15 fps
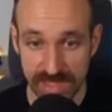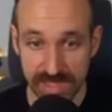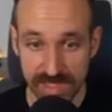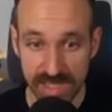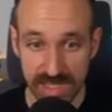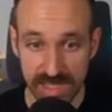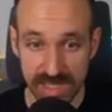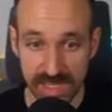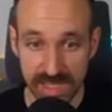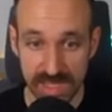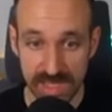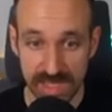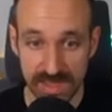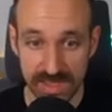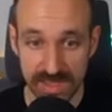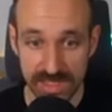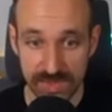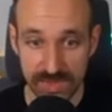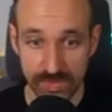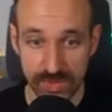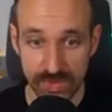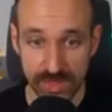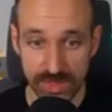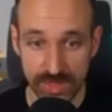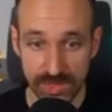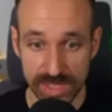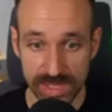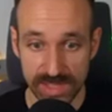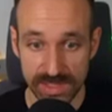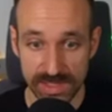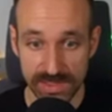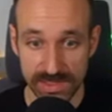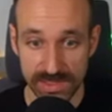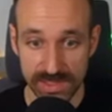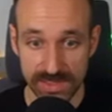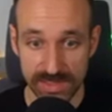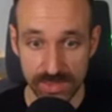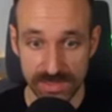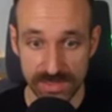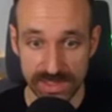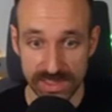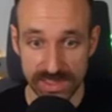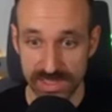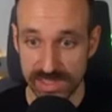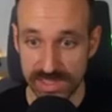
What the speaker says: this folder right here. Let's reveal it in the